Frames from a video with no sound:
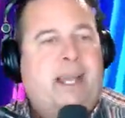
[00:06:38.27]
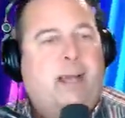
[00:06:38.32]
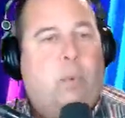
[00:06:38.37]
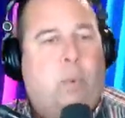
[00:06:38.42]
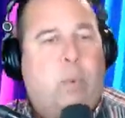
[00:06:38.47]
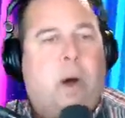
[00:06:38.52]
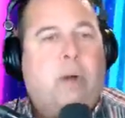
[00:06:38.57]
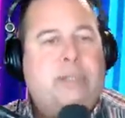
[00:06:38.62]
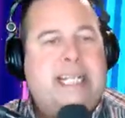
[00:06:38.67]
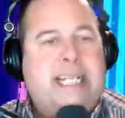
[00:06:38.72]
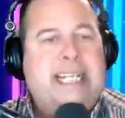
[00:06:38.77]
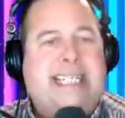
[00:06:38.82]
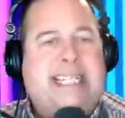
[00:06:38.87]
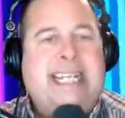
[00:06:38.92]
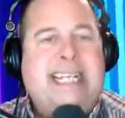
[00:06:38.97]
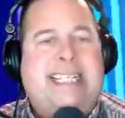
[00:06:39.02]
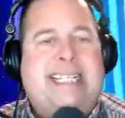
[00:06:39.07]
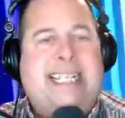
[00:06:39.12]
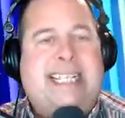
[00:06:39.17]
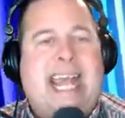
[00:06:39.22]
Walt
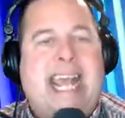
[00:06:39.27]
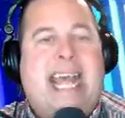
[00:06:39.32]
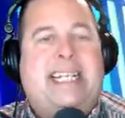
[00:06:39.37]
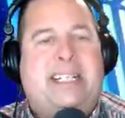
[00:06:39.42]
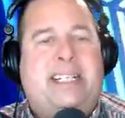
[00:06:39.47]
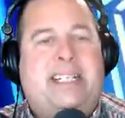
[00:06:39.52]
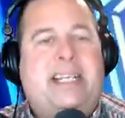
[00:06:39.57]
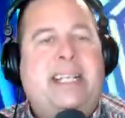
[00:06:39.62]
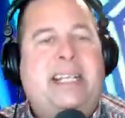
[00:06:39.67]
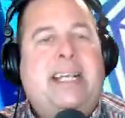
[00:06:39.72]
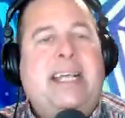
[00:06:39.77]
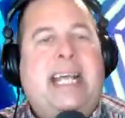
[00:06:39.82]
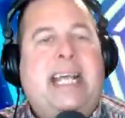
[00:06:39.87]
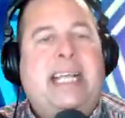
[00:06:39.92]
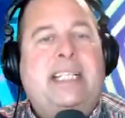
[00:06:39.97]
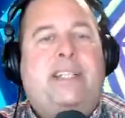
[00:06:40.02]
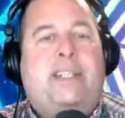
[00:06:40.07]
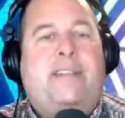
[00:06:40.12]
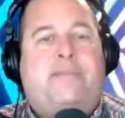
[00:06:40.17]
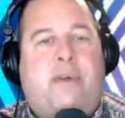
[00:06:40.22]
Disney sketched
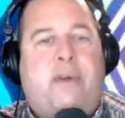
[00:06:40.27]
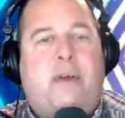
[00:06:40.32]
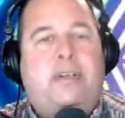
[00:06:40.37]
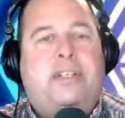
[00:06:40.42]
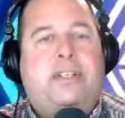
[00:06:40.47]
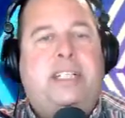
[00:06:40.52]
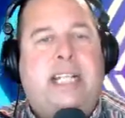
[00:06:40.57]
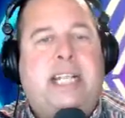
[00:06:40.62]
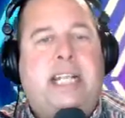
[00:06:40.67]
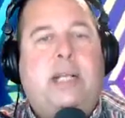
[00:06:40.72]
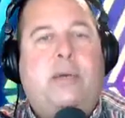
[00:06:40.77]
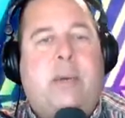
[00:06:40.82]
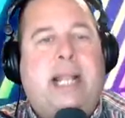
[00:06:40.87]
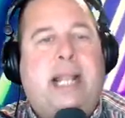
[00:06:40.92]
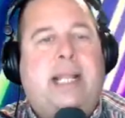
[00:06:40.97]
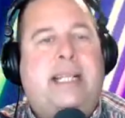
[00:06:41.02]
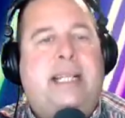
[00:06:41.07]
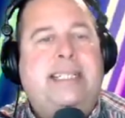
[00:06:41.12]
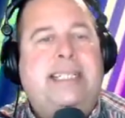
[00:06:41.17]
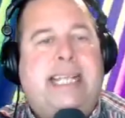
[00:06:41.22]
his first
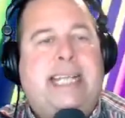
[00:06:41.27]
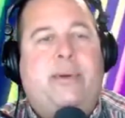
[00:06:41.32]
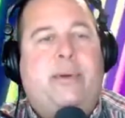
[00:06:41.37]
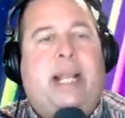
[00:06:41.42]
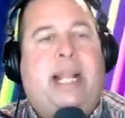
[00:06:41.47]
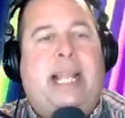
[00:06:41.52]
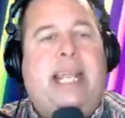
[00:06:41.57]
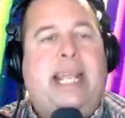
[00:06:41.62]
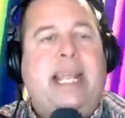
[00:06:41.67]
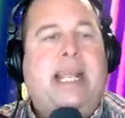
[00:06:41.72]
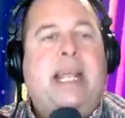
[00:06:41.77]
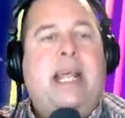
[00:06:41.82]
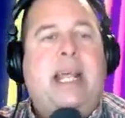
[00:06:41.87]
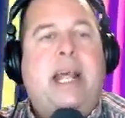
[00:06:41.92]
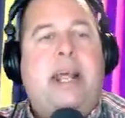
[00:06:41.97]
Cinderella nearly